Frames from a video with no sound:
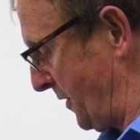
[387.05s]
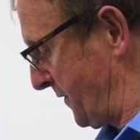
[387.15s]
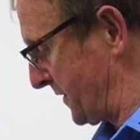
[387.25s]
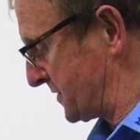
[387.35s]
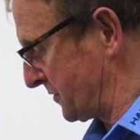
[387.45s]

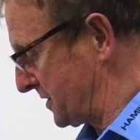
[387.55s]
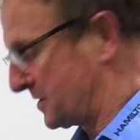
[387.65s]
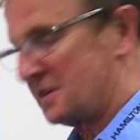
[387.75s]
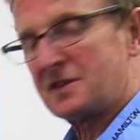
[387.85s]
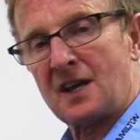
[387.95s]
both the
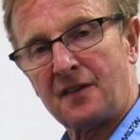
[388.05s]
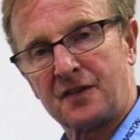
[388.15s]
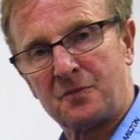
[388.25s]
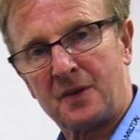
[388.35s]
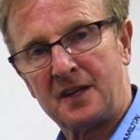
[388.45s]
syringes have
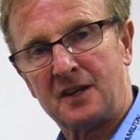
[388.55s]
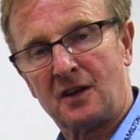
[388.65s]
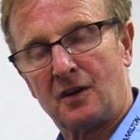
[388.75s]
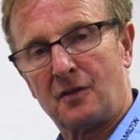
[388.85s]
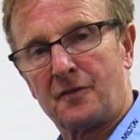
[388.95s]
to be
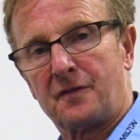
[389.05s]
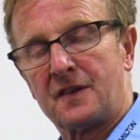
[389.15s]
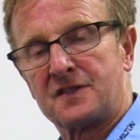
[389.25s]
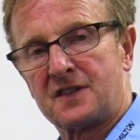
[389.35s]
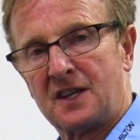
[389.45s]
of
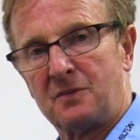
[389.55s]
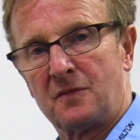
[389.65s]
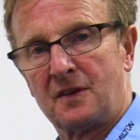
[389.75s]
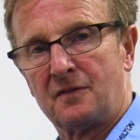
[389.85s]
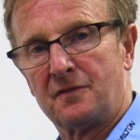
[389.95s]
the
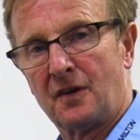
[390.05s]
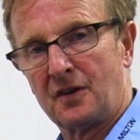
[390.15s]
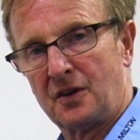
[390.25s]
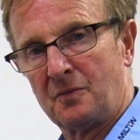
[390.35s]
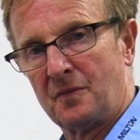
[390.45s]
same
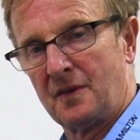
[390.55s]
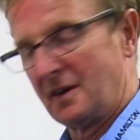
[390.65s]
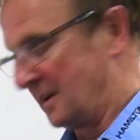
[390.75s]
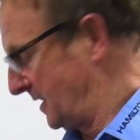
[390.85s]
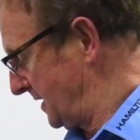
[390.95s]
volume.
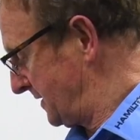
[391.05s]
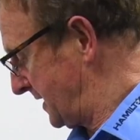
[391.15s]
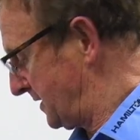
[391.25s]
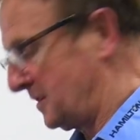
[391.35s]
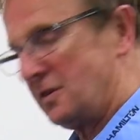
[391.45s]

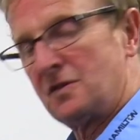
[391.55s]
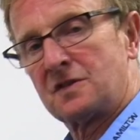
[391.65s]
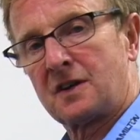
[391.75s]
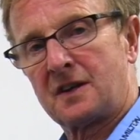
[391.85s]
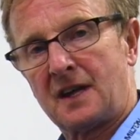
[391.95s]
Then the
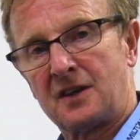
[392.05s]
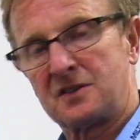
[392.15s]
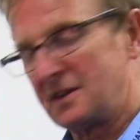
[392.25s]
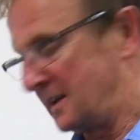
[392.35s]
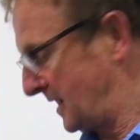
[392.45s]
user can
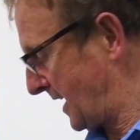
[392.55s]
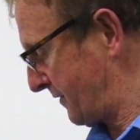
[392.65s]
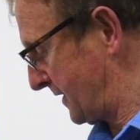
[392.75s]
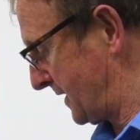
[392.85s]
actually have